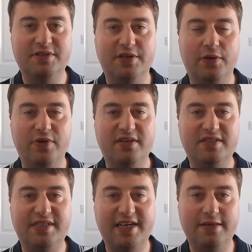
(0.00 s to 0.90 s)
that we are
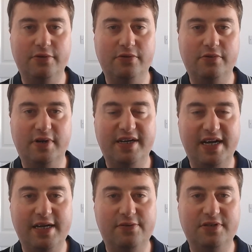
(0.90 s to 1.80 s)
stable and
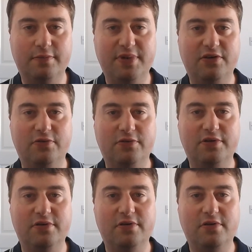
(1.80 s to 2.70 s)
able to build
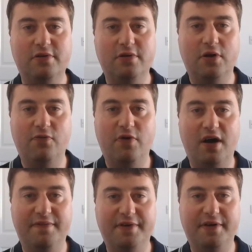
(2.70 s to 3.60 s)

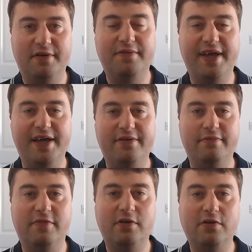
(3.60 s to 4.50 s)
rather
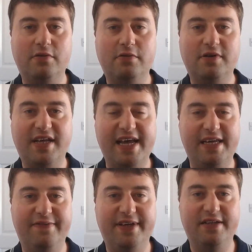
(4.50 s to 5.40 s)
than
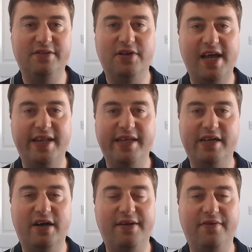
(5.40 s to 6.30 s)
cave into any
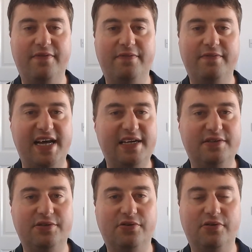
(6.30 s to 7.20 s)
kind of
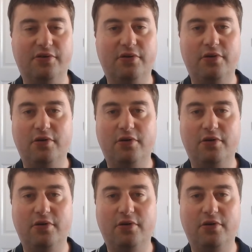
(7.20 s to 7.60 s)
debt or